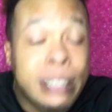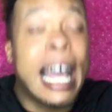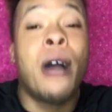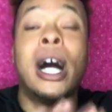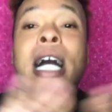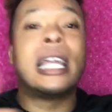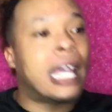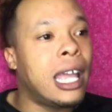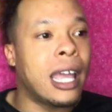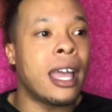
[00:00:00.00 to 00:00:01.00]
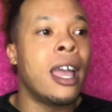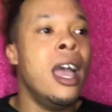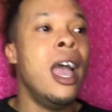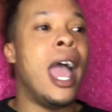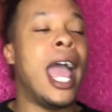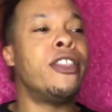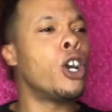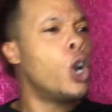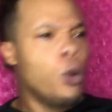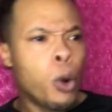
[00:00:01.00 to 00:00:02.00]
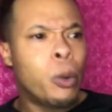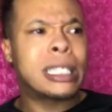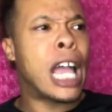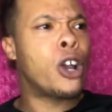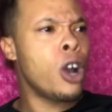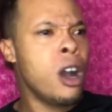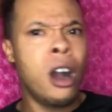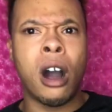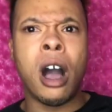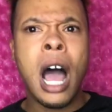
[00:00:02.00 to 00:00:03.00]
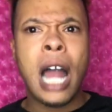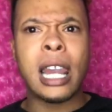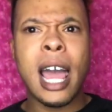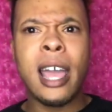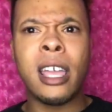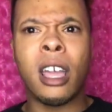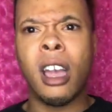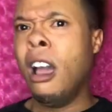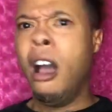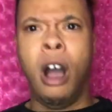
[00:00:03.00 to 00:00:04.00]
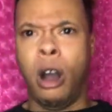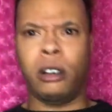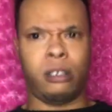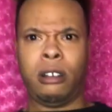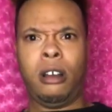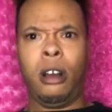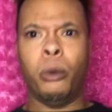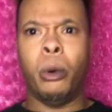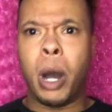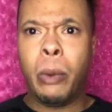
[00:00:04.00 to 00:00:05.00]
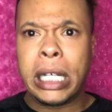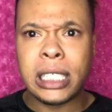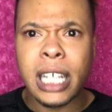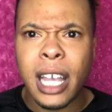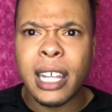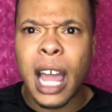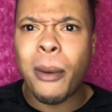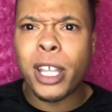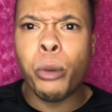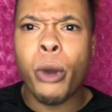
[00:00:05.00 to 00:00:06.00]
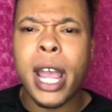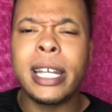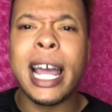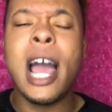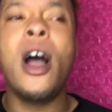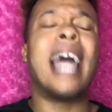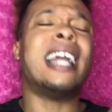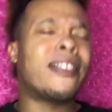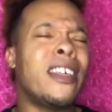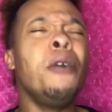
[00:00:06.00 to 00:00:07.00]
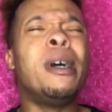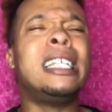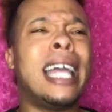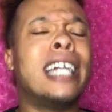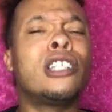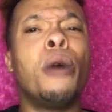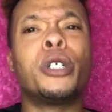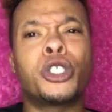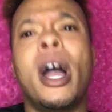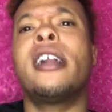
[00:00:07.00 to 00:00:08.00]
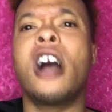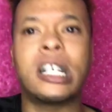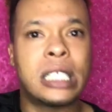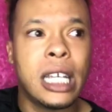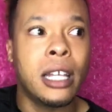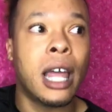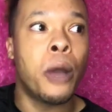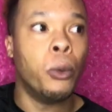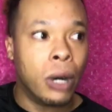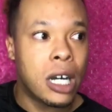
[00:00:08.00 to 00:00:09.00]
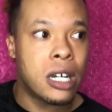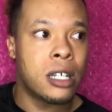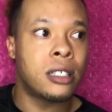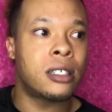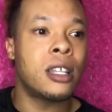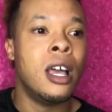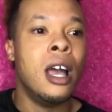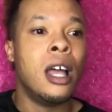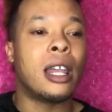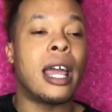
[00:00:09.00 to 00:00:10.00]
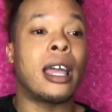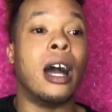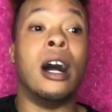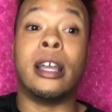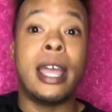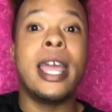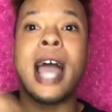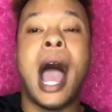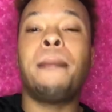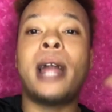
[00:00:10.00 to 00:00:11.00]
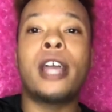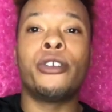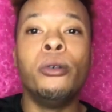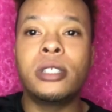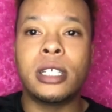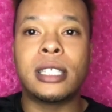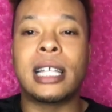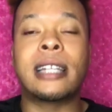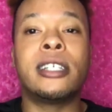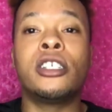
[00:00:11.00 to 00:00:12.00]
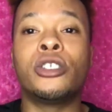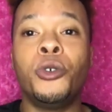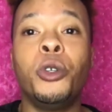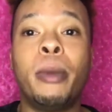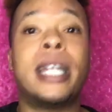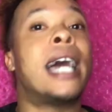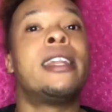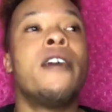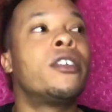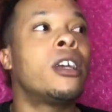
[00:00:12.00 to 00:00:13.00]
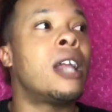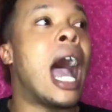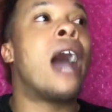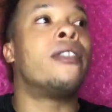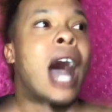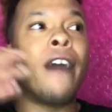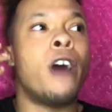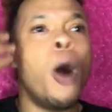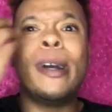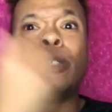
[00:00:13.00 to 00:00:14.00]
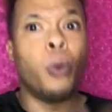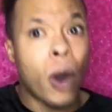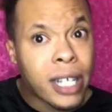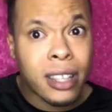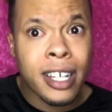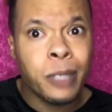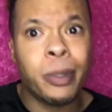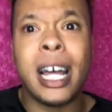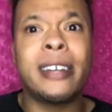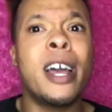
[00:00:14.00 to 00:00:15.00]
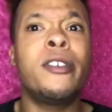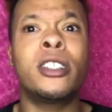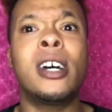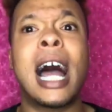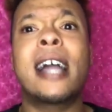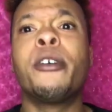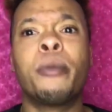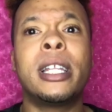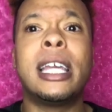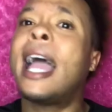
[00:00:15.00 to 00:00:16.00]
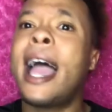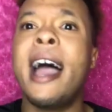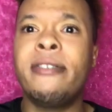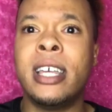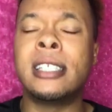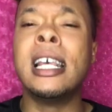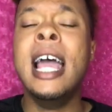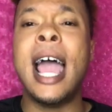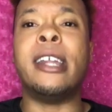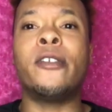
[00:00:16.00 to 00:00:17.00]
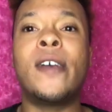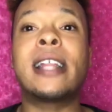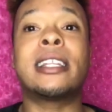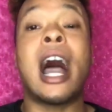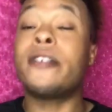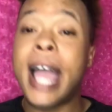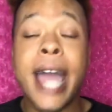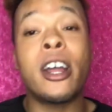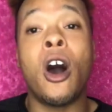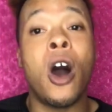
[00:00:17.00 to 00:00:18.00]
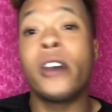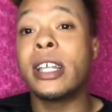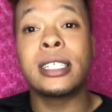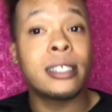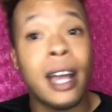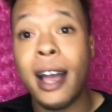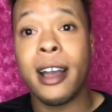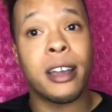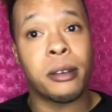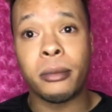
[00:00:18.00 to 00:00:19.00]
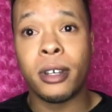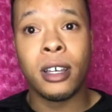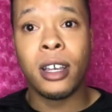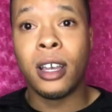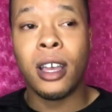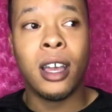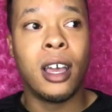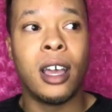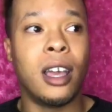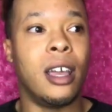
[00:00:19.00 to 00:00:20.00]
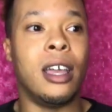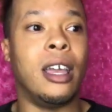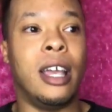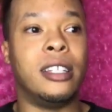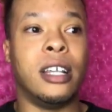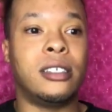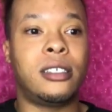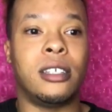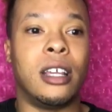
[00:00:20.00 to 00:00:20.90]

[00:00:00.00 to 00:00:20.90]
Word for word: down again. And the guru was like, girl, like, what's he? Like, why you breaking down? And I think what D'Angelo was trying to articulate was, like, again, I'm not used to this. Like, this is new to me, and I never thought, I, I've always wanted this, but I never thought I could really have this. And the fact that I've had it all this time, it, it's,